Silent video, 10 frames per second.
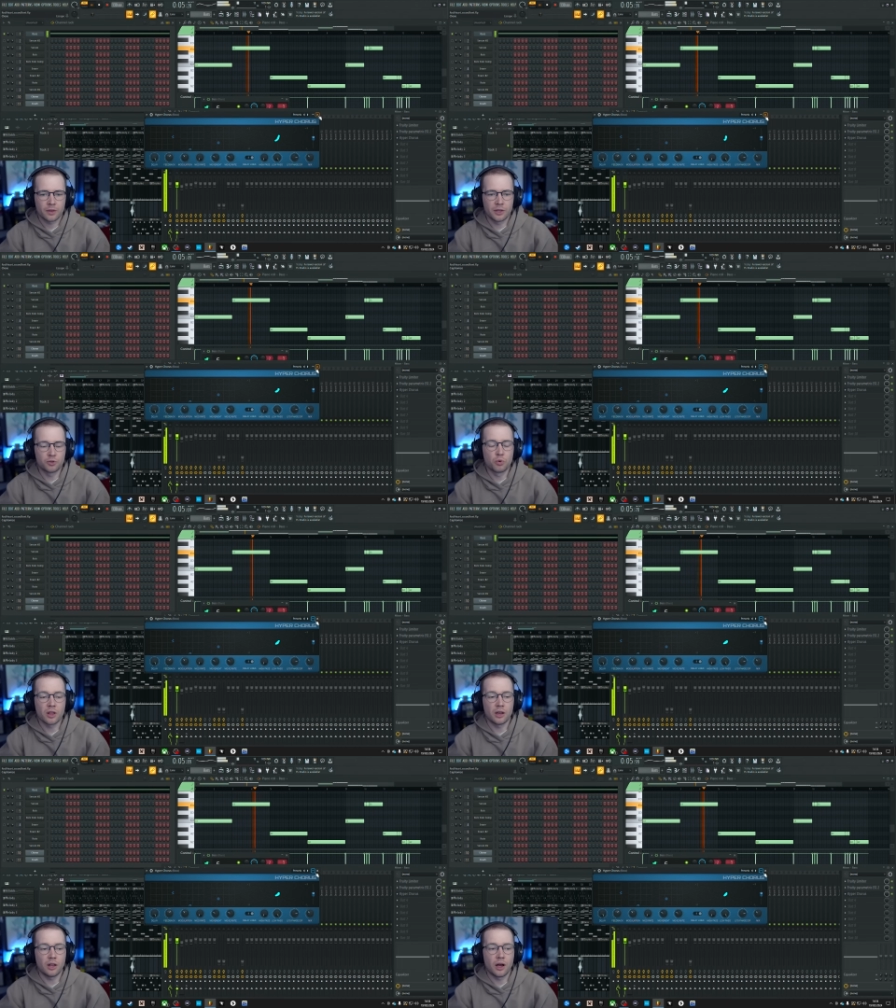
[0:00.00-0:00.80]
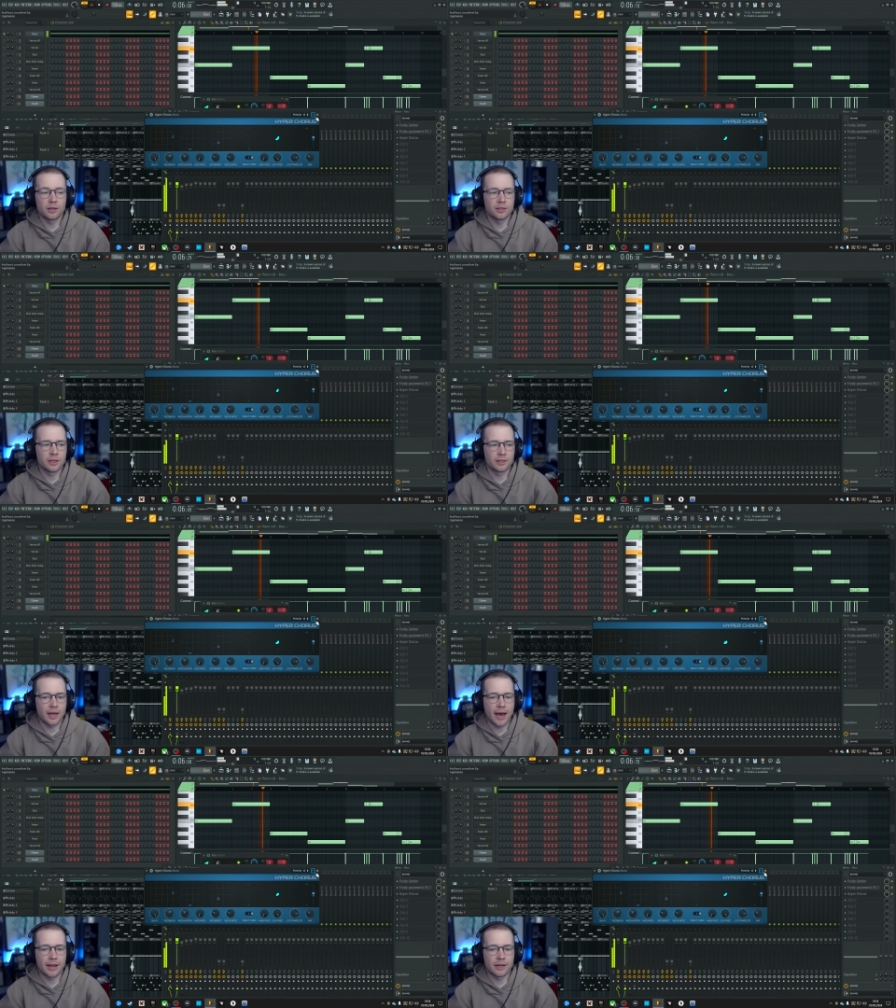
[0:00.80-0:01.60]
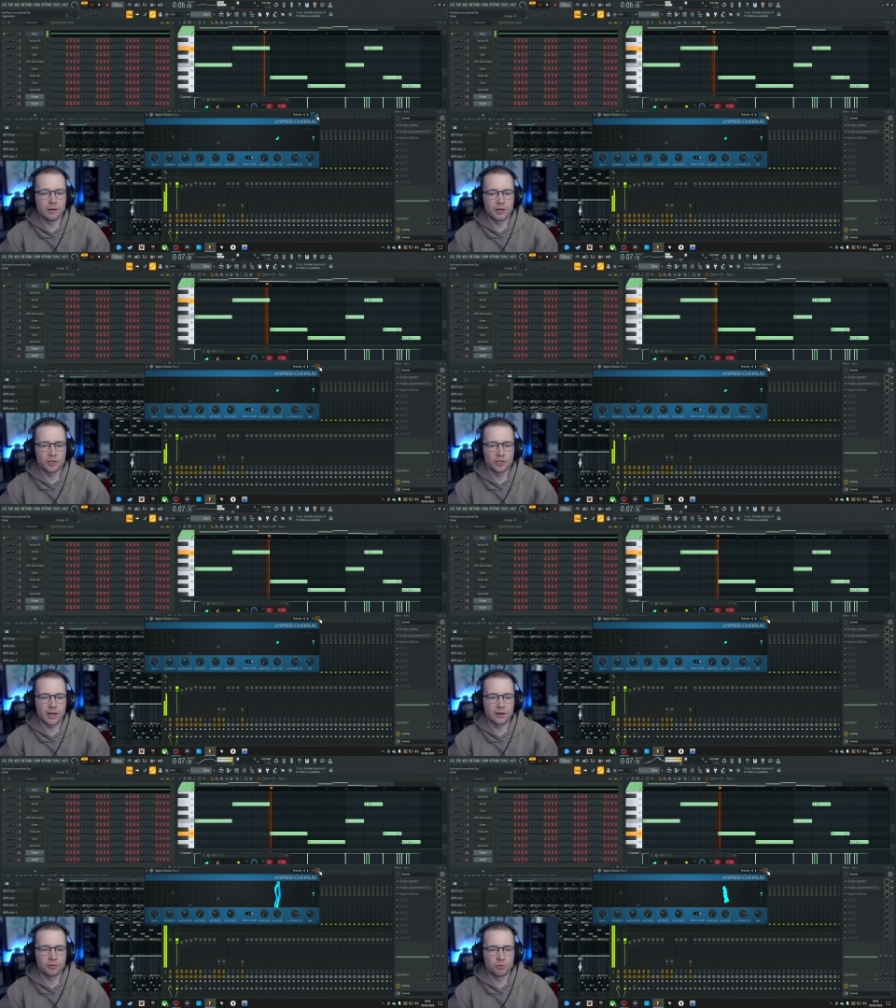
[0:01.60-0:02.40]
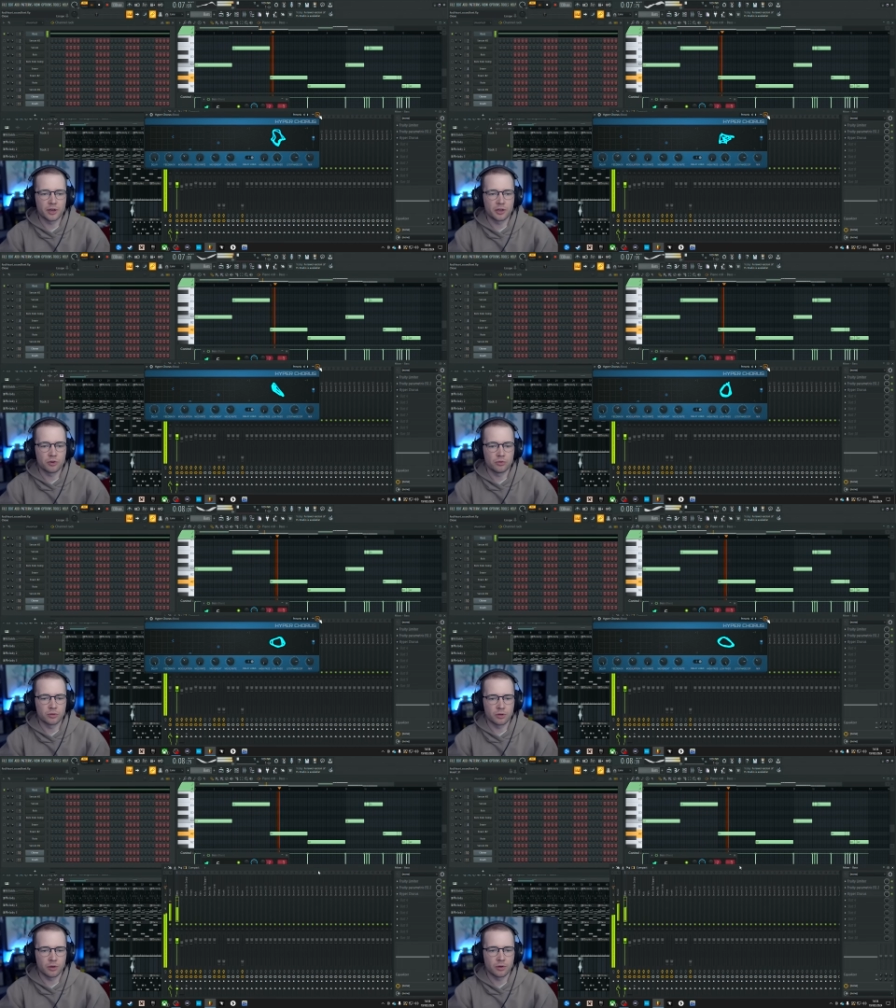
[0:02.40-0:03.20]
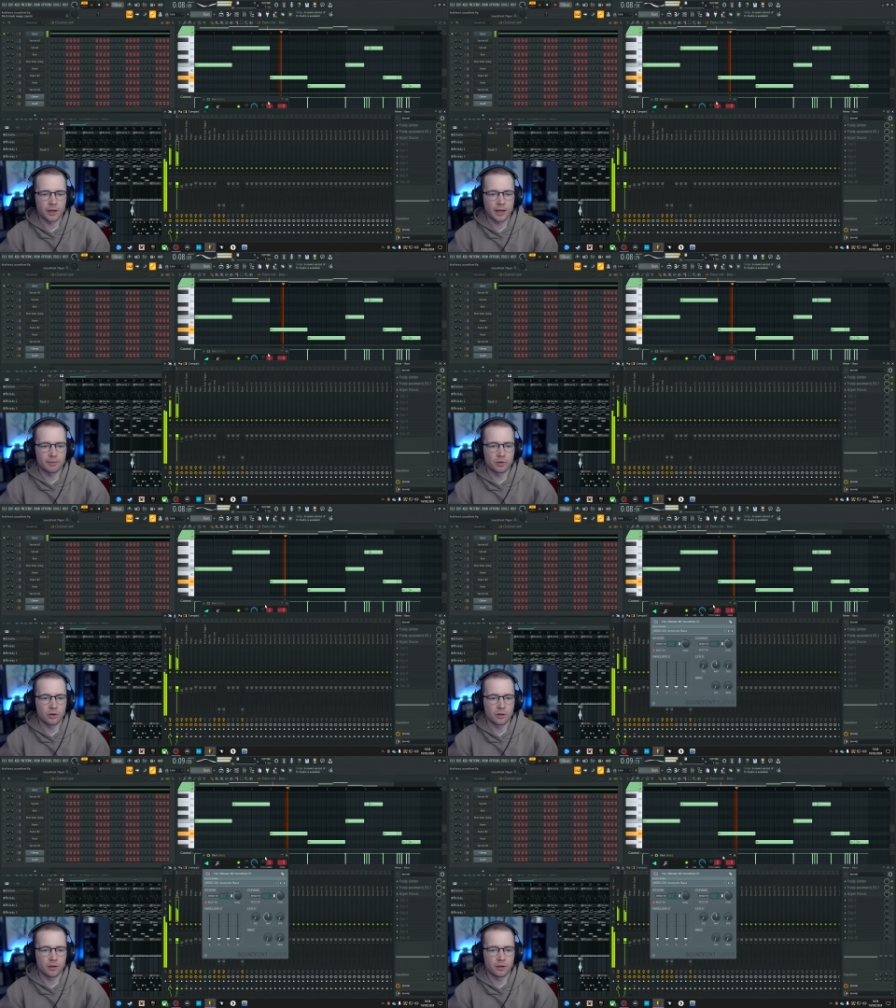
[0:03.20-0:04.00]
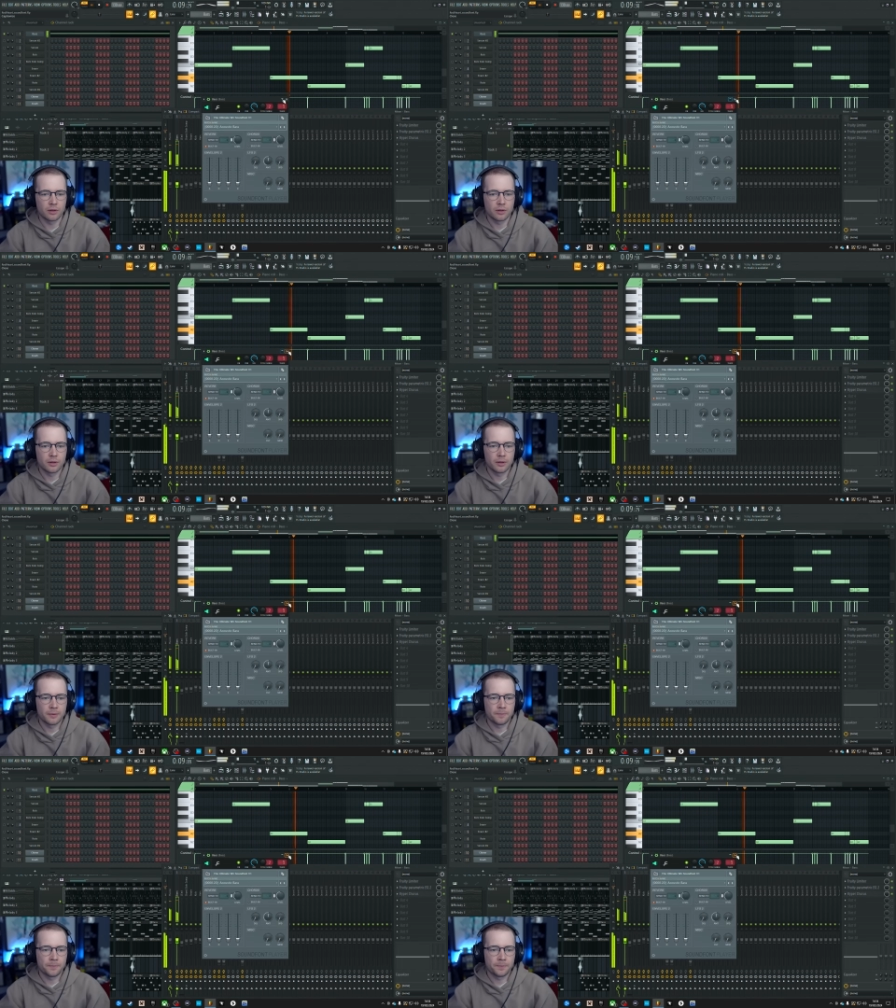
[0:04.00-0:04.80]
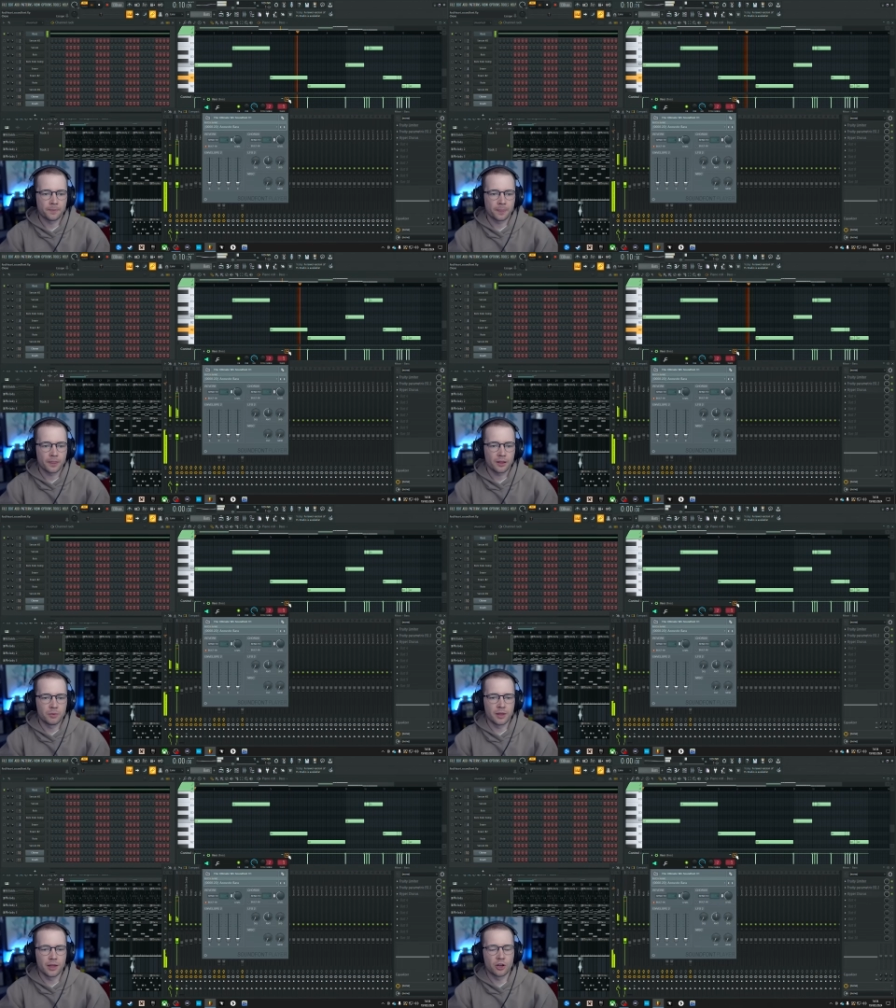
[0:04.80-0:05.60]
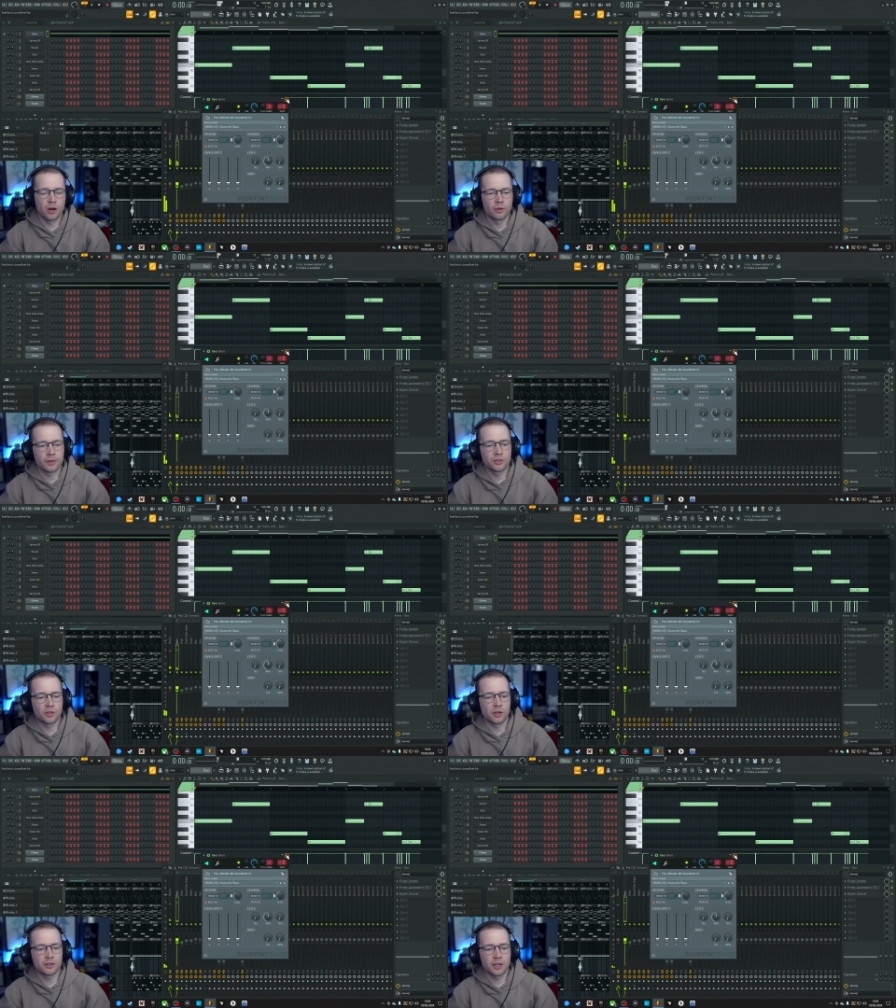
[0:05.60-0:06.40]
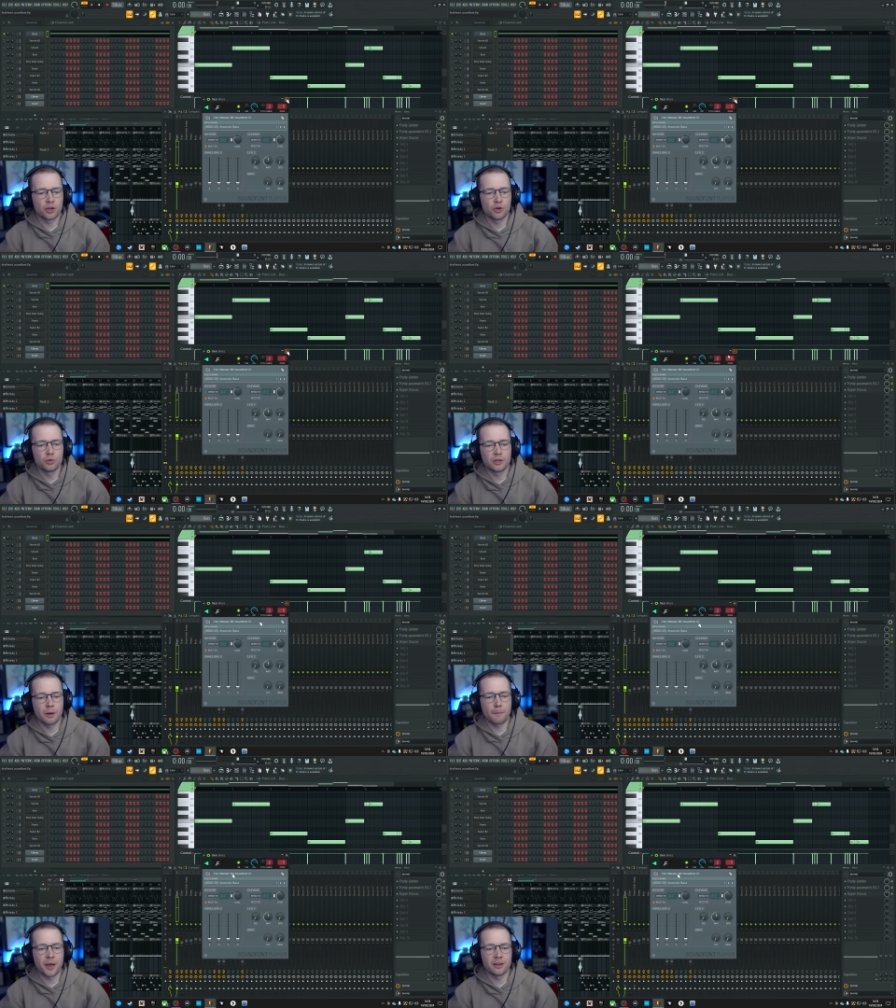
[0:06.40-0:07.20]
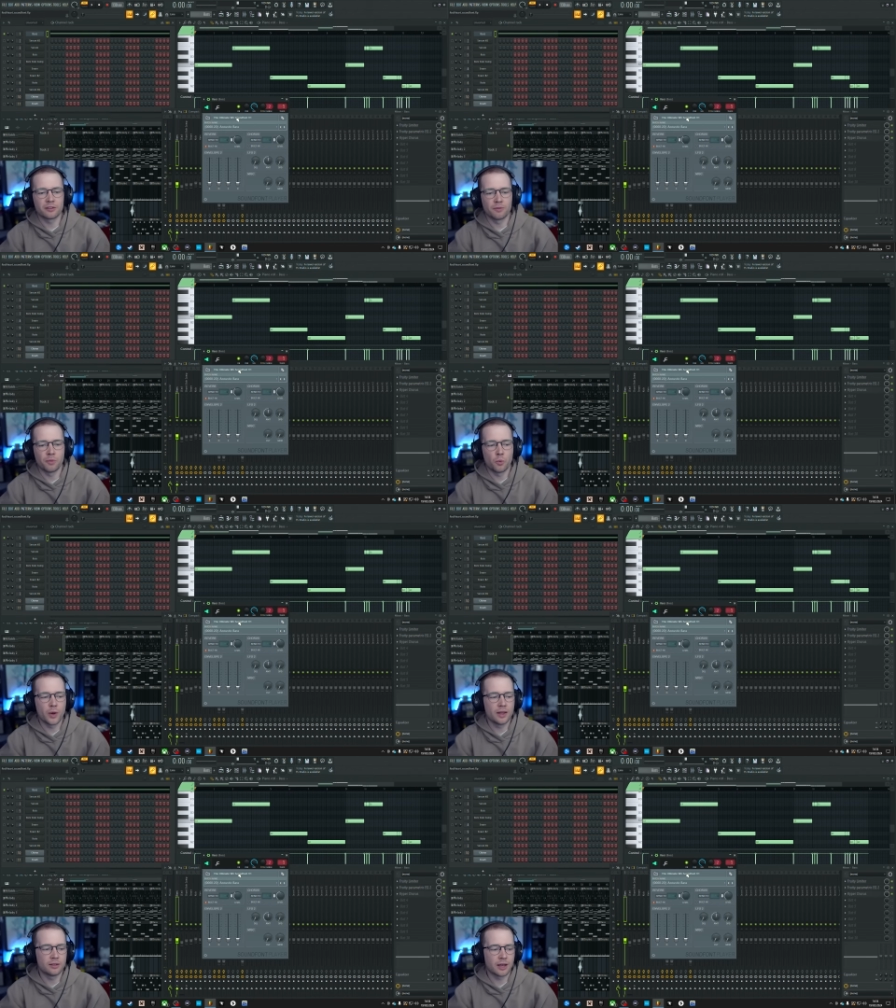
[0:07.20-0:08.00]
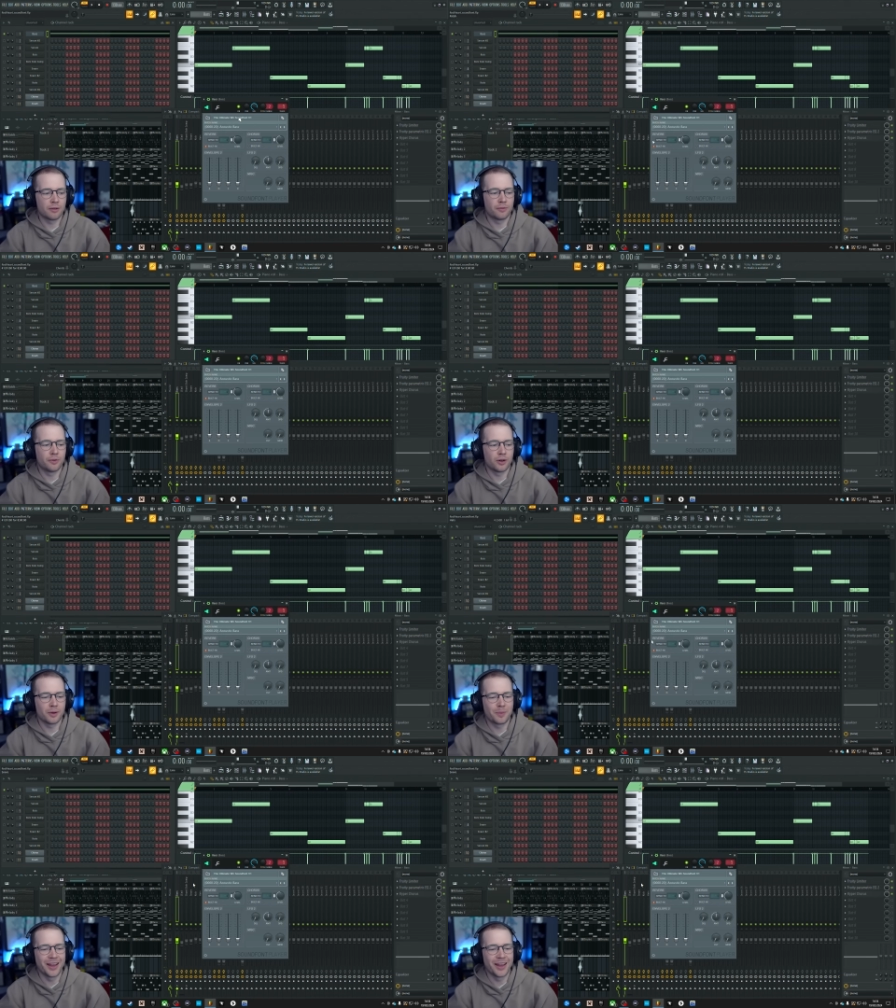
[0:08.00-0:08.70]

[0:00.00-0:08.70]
This is one of the last things I added, and it just sounded really cool, so I kept it on there. Yeah, there you go. It's the acoustic bass from the Wii sound font.